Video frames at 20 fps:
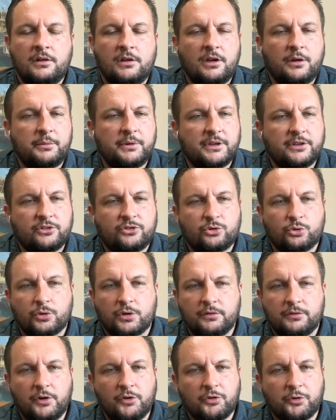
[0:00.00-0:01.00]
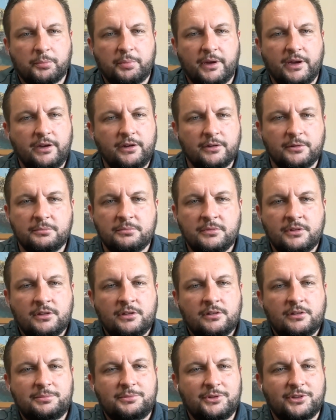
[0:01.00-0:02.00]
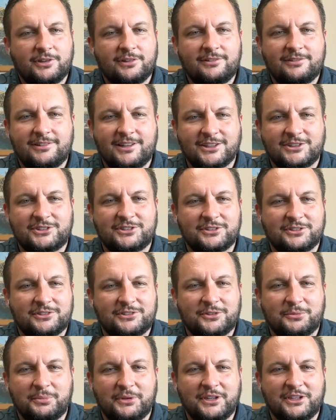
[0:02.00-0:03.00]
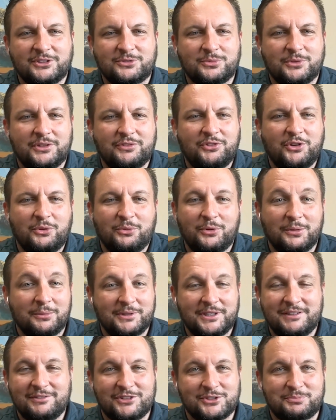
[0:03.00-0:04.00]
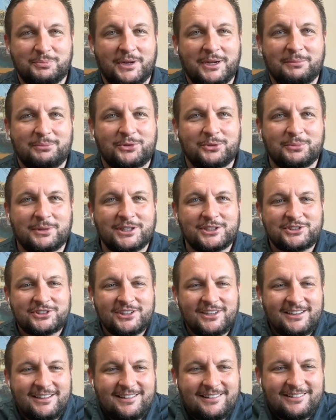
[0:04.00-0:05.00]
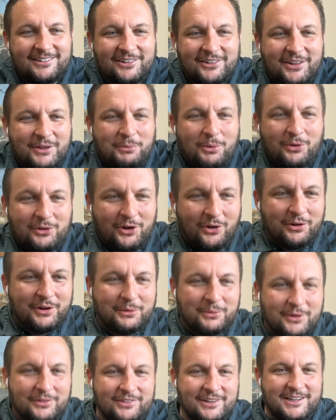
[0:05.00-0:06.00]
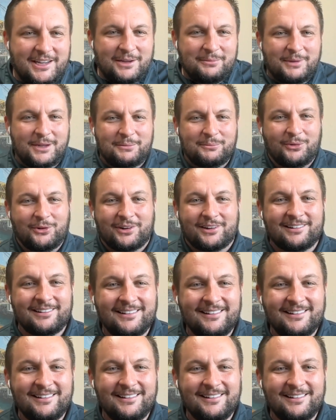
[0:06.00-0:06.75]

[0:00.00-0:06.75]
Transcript: I mean, short of overpaying them, that's their biggest one. If you don't want to leave, just pay them too much. They won't go anywhere if they can't make more.